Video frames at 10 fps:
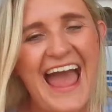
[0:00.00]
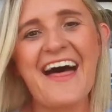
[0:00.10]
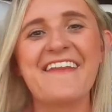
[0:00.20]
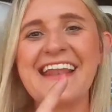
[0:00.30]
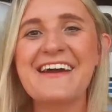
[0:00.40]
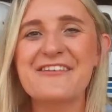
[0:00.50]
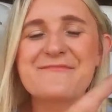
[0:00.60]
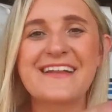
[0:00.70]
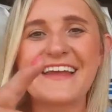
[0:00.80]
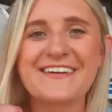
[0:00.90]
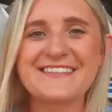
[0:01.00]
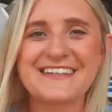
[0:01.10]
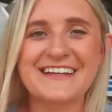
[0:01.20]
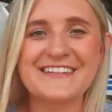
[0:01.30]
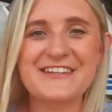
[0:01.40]
And then everybody else
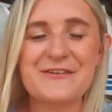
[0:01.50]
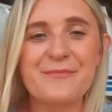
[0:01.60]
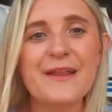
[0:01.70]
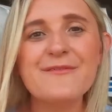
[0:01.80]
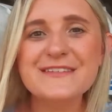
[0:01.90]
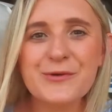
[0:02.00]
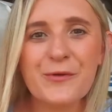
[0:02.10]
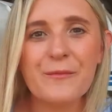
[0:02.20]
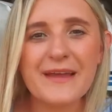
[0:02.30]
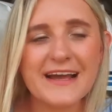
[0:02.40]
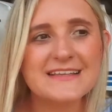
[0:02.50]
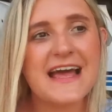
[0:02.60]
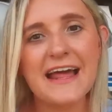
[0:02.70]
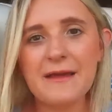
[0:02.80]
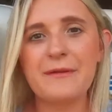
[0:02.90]
did it too. But it was cool because
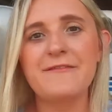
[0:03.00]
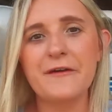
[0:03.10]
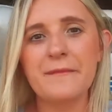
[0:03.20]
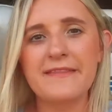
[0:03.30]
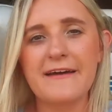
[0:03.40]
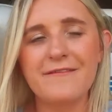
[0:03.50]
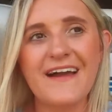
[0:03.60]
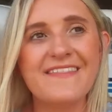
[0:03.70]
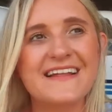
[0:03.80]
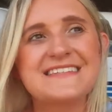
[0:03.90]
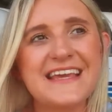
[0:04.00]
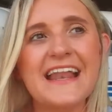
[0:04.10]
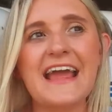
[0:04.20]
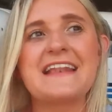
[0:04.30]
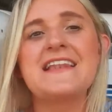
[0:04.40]
had I been filming that flight, that's
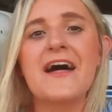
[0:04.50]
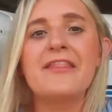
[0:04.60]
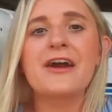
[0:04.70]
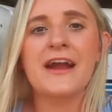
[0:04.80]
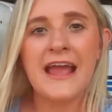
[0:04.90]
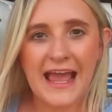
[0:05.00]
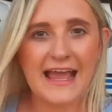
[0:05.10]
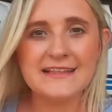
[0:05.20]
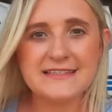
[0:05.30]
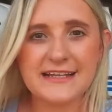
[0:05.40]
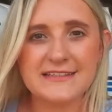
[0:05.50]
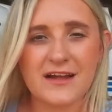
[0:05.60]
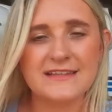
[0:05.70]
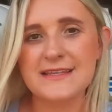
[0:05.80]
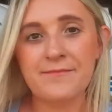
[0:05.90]
yet another instance
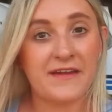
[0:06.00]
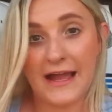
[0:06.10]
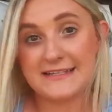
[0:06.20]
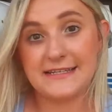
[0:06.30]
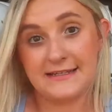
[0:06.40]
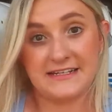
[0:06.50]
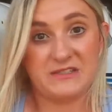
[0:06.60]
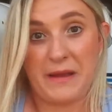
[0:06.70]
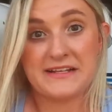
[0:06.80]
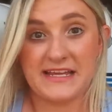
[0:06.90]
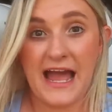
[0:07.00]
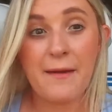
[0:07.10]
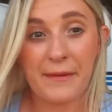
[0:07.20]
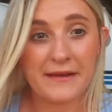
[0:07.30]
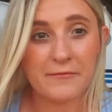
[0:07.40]
on something I didn't expect to
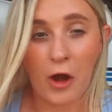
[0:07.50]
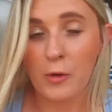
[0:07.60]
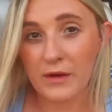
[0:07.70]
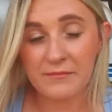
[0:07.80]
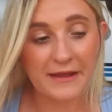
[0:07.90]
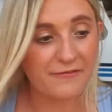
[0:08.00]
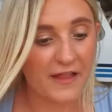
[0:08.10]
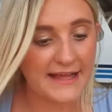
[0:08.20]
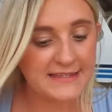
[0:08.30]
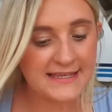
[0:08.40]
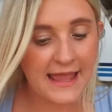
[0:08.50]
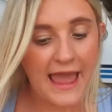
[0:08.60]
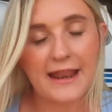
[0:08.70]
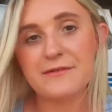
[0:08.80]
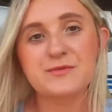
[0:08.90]
happen on one of my flights.
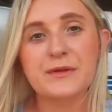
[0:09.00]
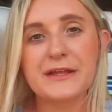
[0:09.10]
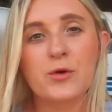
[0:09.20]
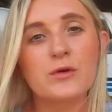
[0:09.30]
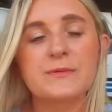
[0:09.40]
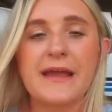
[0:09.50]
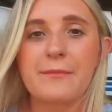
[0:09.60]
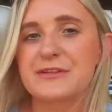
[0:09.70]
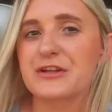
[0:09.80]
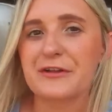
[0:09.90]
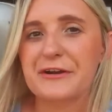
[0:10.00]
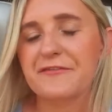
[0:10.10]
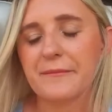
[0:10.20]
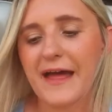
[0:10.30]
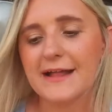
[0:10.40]
And it was really cool to be able to learn
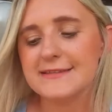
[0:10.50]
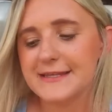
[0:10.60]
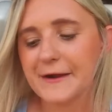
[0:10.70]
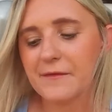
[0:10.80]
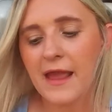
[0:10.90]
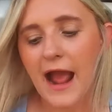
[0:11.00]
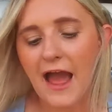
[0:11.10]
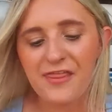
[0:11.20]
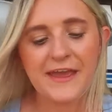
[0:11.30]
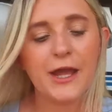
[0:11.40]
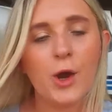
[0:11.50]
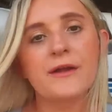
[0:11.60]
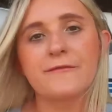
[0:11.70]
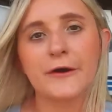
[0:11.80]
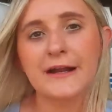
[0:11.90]
from that. So I think
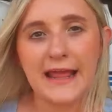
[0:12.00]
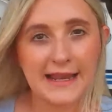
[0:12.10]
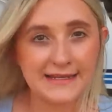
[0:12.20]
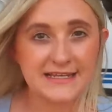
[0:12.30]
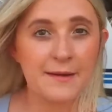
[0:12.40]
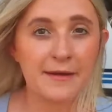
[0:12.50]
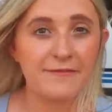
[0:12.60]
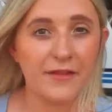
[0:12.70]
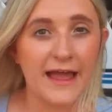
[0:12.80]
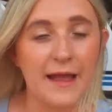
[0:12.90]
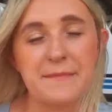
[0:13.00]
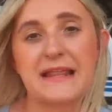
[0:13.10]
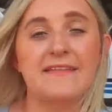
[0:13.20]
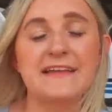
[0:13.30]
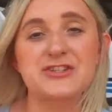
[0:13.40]
going forward, anytime I fly, I'm going
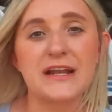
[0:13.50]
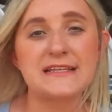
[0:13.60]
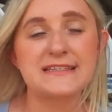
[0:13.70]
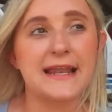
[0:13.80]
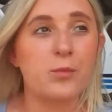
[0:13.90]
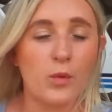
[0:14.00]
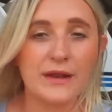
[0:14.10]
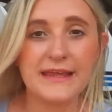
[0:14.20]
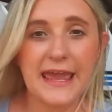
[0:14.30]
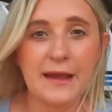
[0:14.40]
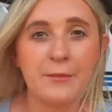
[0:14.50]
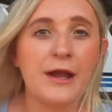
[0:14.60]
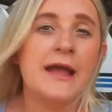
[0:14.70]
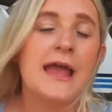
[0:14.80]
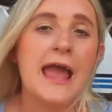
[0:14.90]
to at least try to set up one
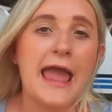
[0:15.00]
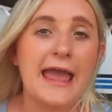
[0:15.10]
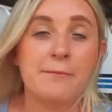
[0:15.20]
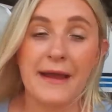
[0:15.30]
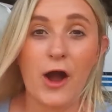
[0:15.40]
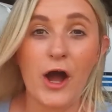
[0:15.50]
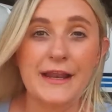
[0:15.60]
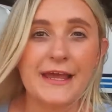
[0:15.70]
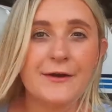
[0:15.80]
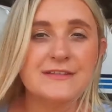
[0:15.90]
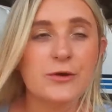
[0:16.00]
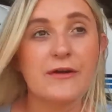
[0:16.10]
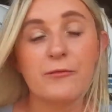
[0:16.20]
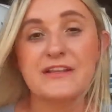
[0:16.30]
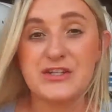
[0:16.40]
camera and my audio. So
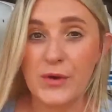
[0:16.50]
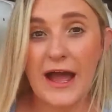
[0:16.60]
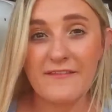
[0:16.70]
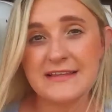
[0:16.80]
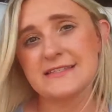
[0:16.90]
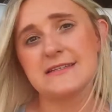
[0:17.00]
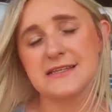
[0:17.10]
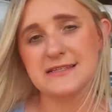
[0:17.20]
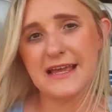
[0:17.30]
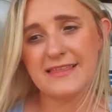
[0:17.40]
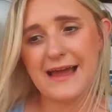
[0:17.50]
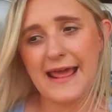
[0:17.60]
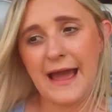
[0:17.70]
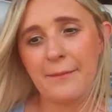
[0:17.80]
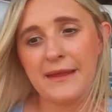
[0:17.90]
if we do have instances like that
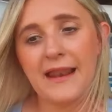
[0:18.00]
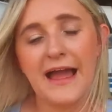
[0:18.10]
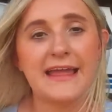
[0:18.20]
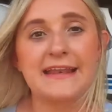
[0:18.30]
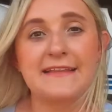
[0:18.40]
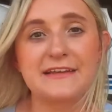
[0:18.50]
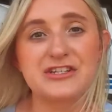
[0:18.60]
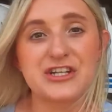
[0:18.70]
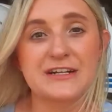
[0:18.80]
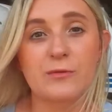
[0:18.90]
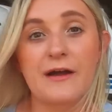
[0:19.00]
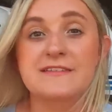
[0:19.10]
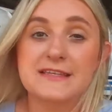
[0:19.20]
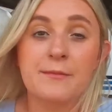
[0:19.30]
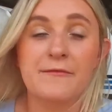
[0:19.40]
happen, I can at least share
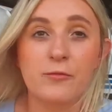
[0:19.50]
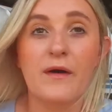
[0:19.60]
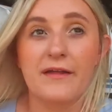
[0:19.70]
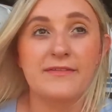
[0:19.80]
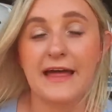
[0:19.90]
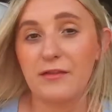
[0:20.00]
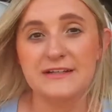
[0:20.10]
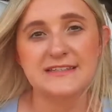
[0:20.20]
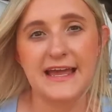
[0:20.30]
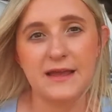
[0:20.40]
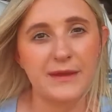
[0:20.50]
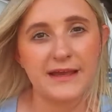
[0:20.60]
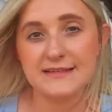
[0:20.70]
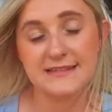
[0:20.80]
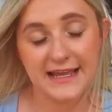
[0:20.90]
some of what that looks like.
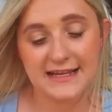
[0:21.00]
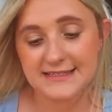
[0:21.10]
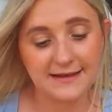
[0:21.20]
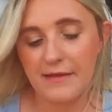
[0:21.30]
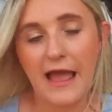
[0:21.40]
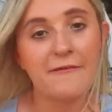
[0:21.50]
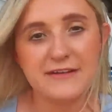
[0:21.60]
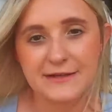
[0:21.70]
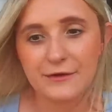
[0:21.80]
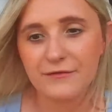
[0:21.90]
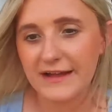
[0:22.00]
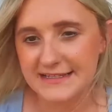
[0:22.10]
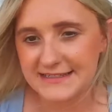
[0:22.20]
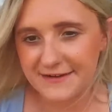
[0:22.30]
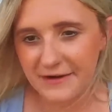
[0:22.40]
Because like I said, every single flight
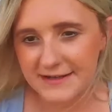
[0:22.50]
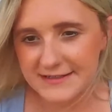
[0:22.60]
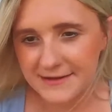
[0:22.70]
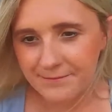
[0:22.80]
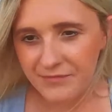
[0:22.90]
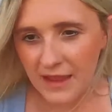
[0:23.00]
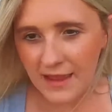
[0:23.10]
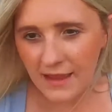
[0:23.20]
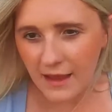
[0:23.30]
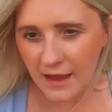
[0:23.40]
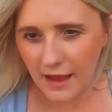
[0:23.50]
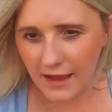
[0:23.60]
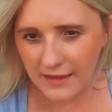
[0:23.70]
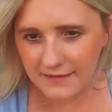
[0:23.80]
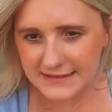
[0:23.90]
is different.
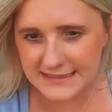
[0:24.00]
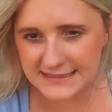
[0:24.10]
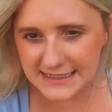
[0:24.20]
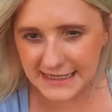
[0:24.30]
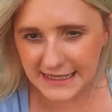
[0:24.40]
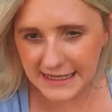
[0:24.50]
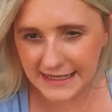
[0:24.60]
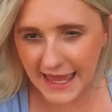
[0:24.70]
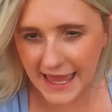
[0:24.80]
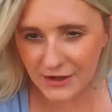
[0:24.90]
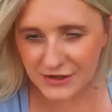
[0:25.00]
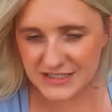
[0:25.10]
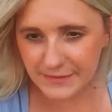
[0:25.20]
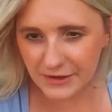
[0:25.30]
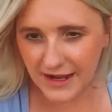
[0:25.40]
Let's see. Kay, your
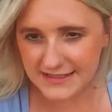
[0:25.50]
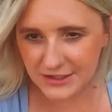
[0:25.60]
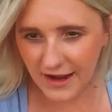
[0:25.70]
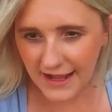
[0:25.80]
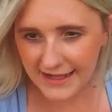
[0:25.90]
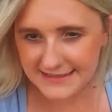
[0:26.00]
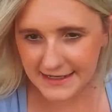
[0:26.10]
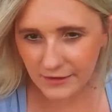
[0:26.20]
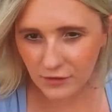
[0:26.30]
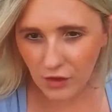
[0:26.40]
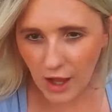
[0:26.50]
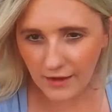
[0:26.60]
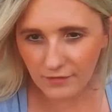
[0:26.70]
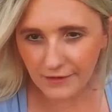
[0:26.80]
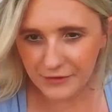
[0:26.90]
spinner has a crack at 10
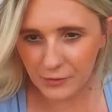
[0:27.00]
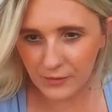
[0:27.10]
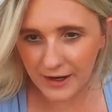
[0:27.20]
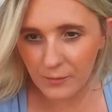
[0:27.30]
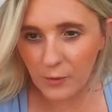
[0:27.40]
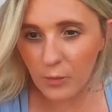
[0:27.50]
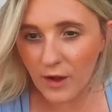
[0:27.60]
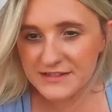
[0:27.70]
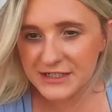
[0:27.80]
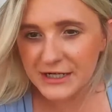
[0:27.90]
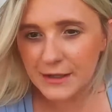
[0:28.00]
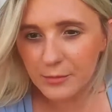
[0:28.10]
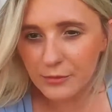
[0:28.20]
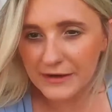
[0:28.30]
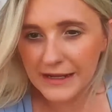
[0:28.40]
o'clock. Love your work. Well, Walter
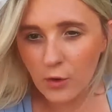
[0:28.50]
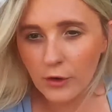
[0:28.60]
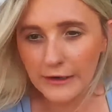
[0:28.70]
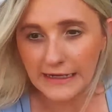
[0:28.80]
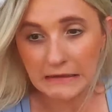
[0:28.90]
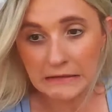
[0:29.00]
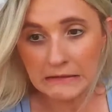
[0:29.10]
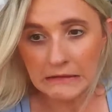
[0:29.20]
Priori,